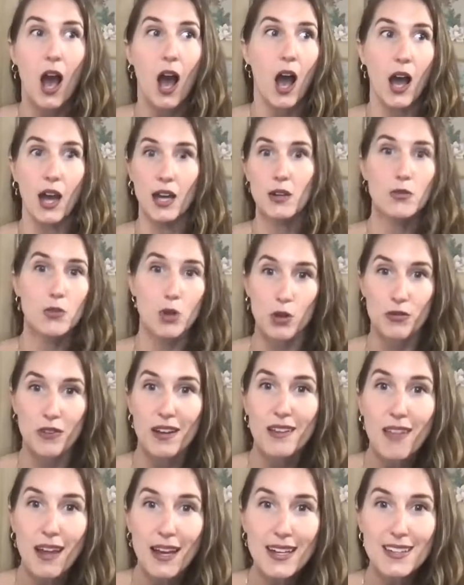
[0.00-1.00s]
I don't know if
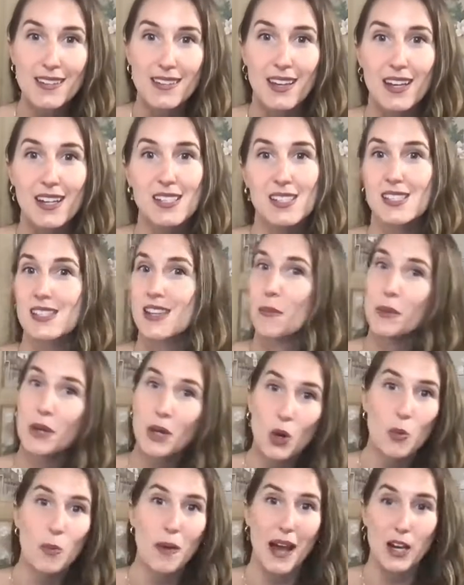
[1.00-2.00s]
I like this. Let me
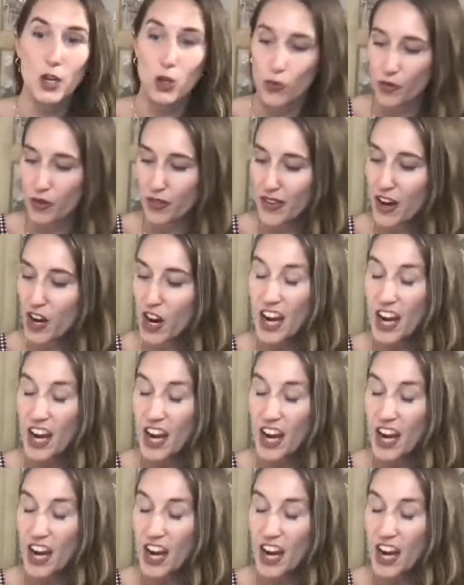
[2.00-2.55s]
go back over there.